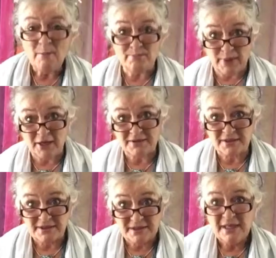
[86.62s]
but
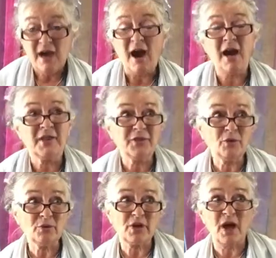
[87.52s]
I
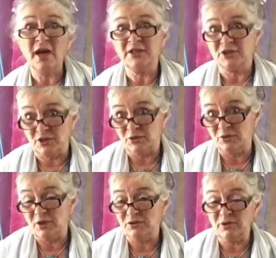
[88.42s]
thought I'd
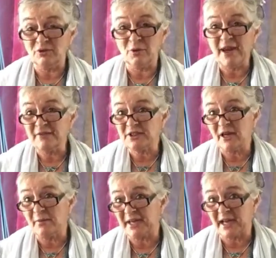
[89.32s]
do, every
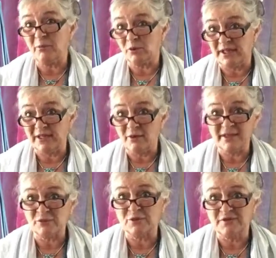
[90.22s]
time I come on here, I
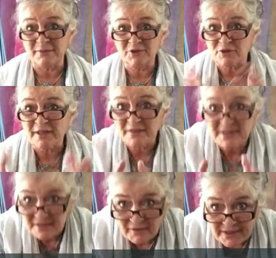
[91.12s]
sort of demonstrate these
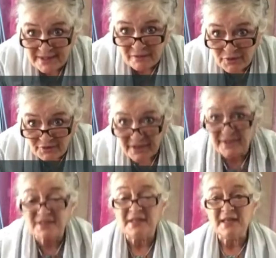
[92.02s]
tiny little
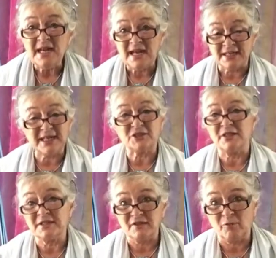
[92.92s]
things. And
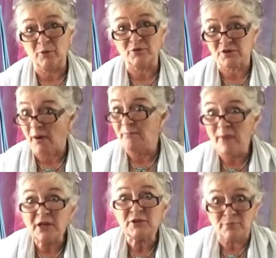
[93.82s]
actually, soft pots are
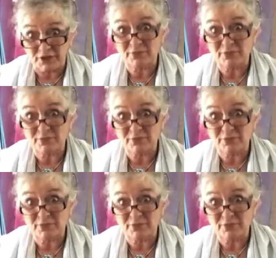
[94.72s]
much